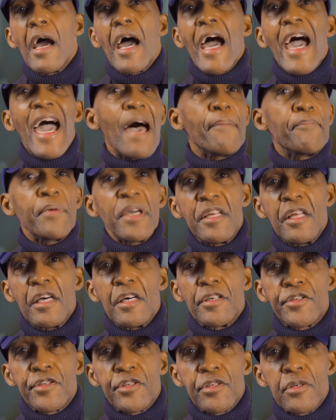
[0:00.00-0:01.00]

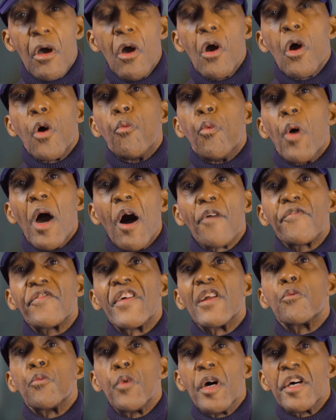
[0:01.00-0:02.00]
happiness, wealth,
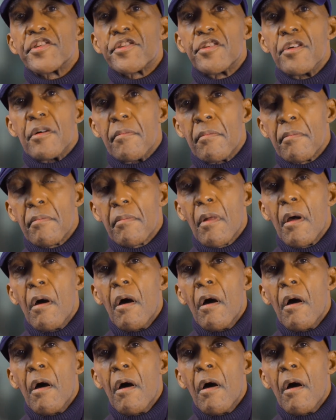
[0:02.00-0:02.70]
and wisdom